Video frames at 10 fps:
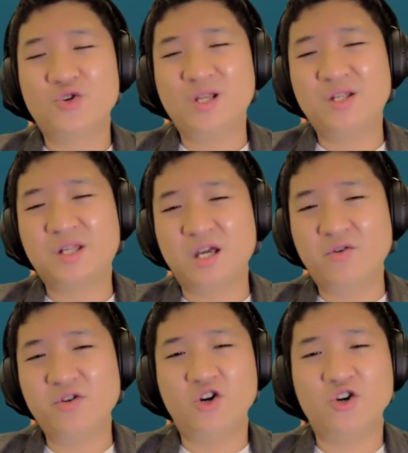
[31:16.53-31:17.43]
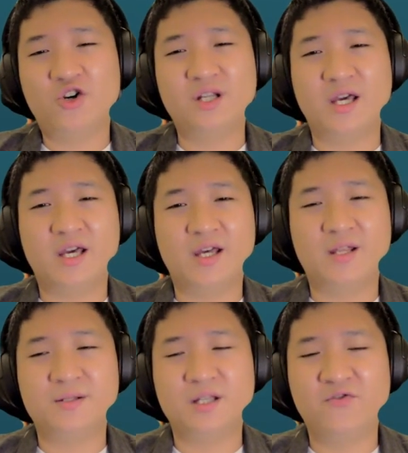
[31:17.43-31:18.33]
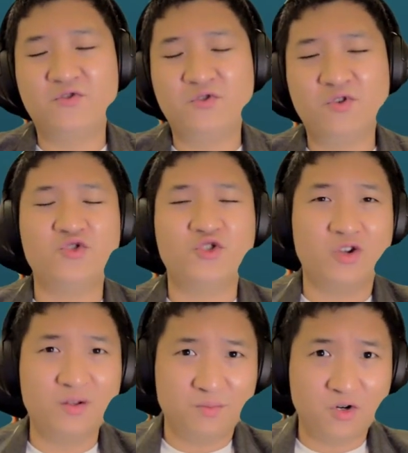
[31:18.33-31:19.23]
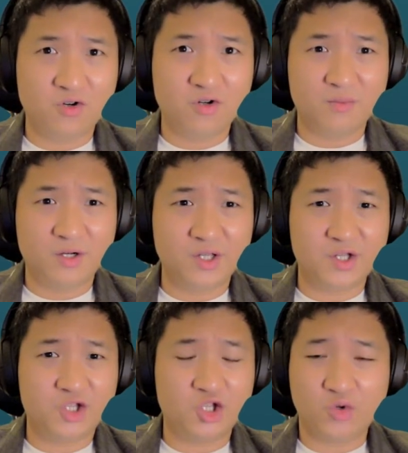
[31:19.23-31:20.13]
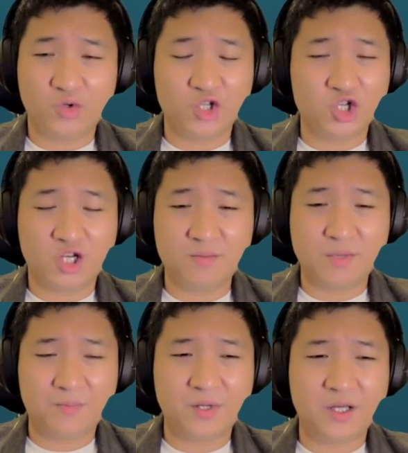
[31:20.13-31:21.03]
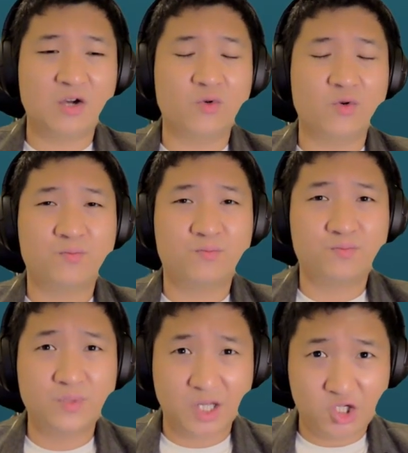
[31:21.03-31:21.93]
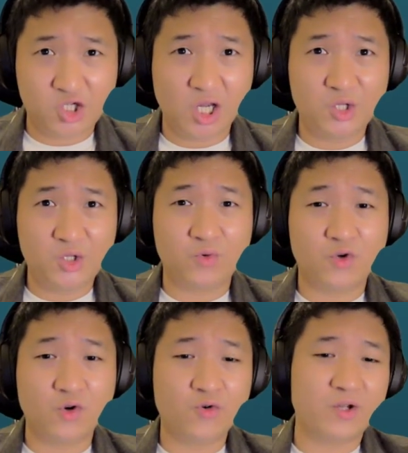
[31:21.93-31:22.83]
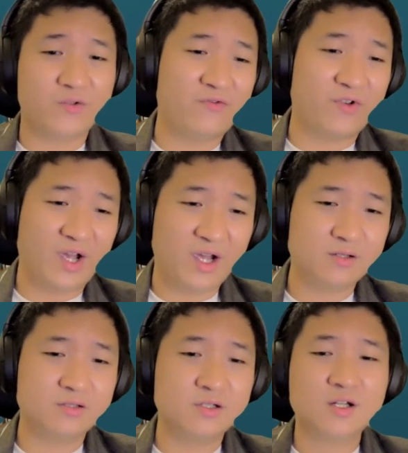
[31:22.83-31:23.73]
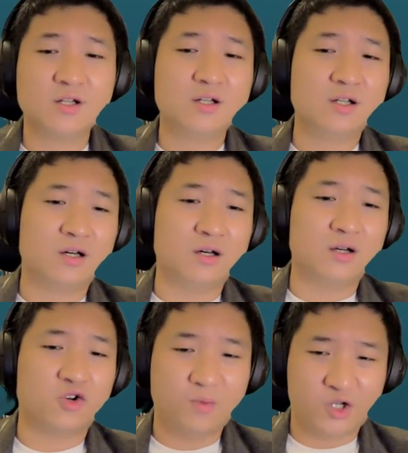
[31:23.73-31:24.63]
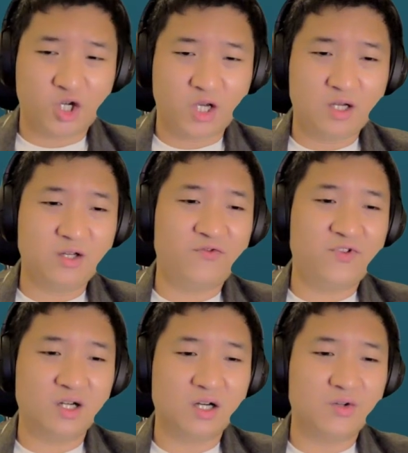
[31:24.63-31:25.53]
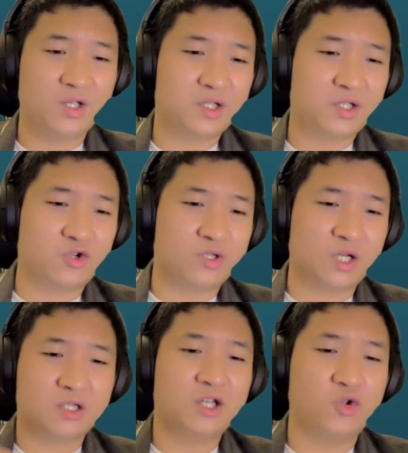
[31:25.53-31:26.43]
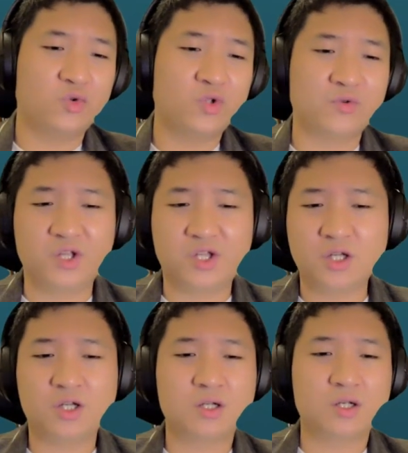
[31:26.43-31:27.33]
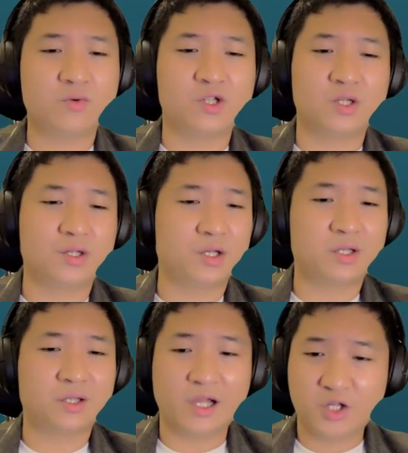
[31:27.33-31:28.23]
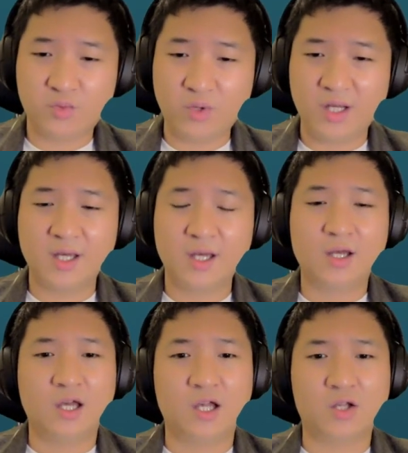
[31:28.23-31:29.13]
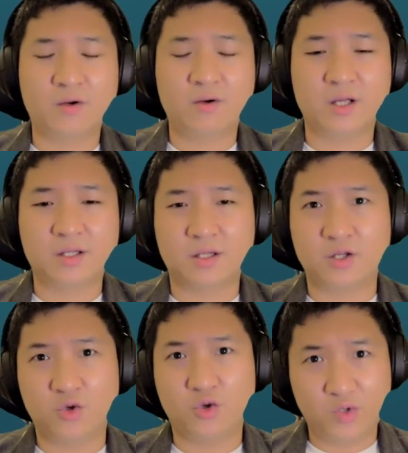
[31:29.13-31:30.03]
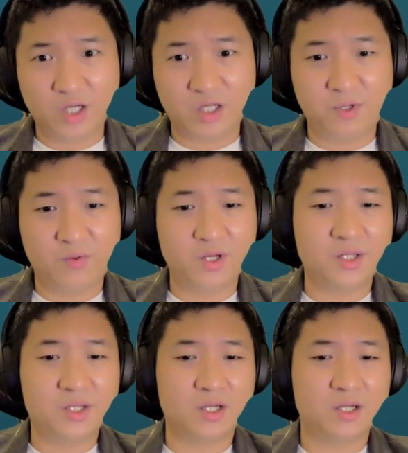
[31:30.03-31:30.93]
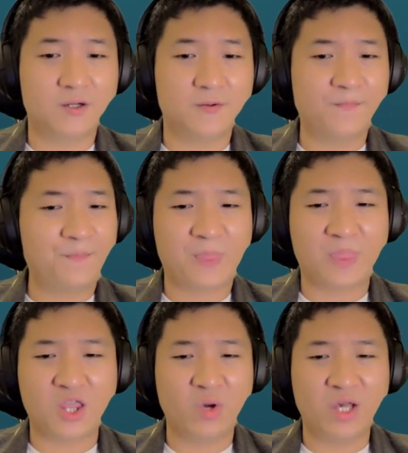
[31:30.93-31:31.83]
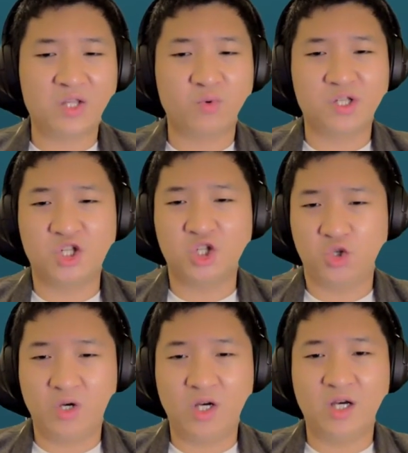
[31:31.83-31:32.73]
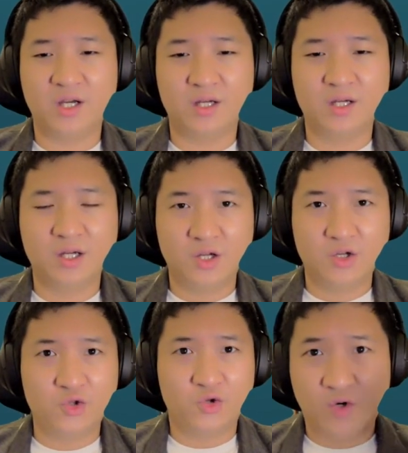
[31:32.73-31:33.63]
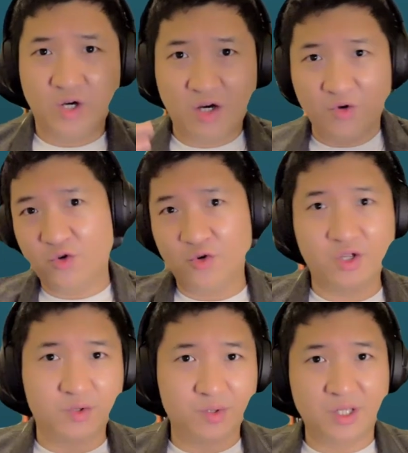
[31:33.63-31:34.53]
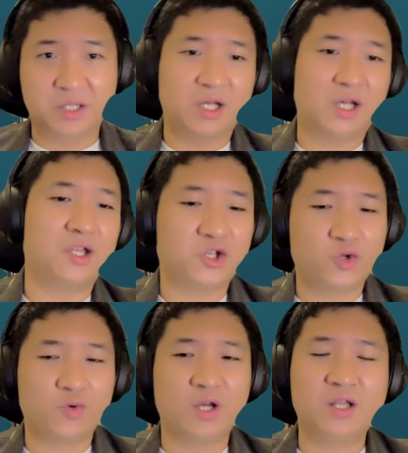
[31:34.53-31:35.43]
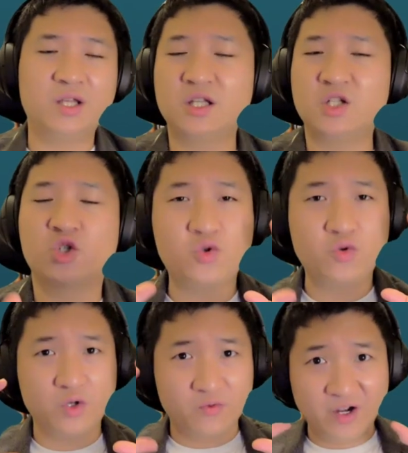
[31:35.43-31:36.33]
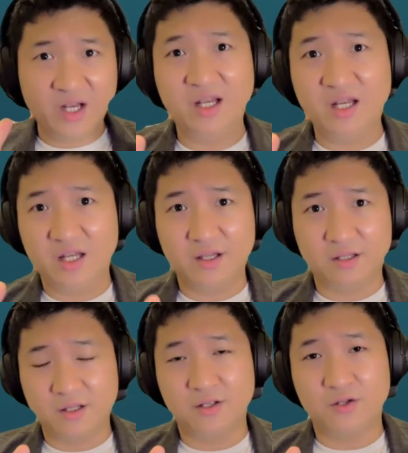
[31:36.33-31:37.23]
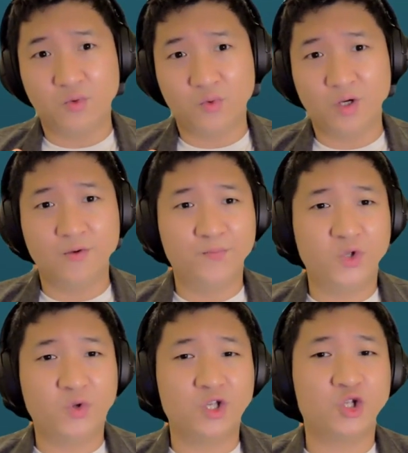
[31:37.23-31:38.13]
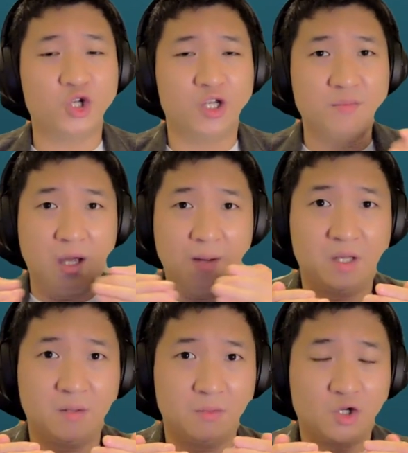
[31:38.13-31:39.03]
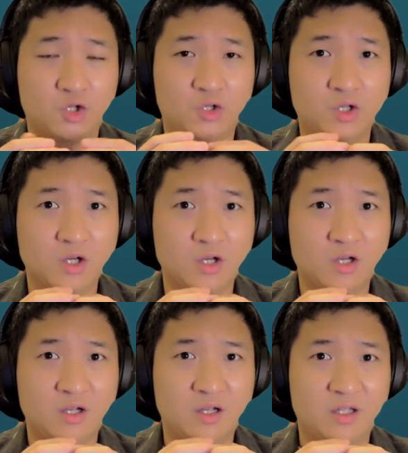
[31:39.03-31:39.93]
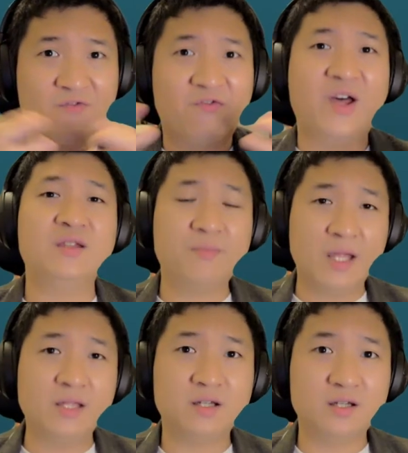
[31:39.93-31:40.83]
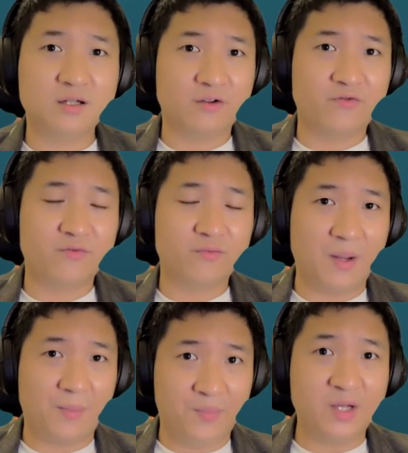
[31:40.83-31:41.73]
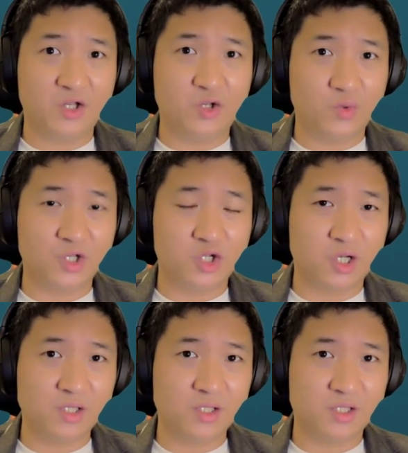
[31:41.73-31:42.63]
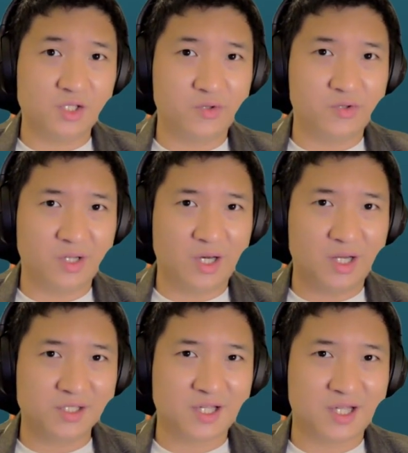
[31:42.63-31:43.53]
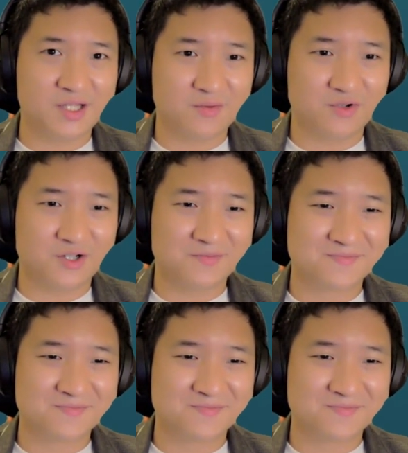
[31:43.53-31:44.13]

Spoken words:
let's carry on, and if you want to learn more about this user journey mapping, I will suggest you go and find out, go my channel and figure out this conducting user research, which is just last week, as well as a user experience, UX versus UI. So how you're going to design and so on. I think these two is very related to user journey mapping, because the fundamental of mapping the user journey is you need to understand them, right?